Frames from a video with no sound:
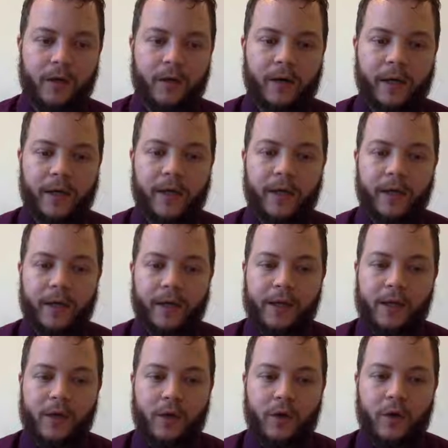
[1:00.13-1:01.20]
Right? And
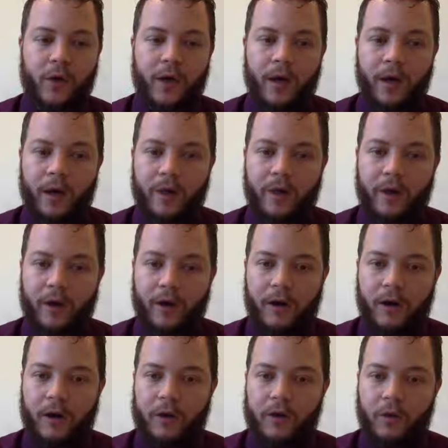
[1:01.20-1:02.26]
so the R
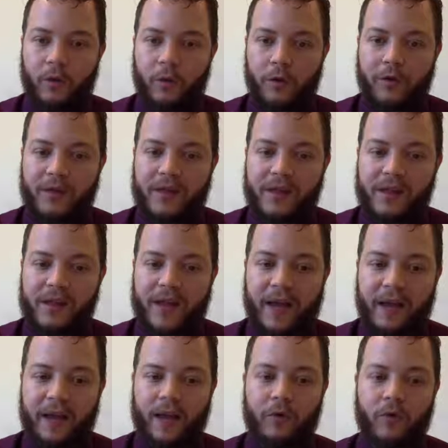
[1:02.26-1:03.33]
console works the
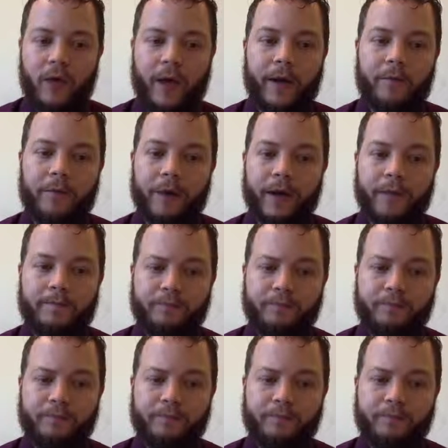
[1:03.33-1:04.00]
exact same way, really.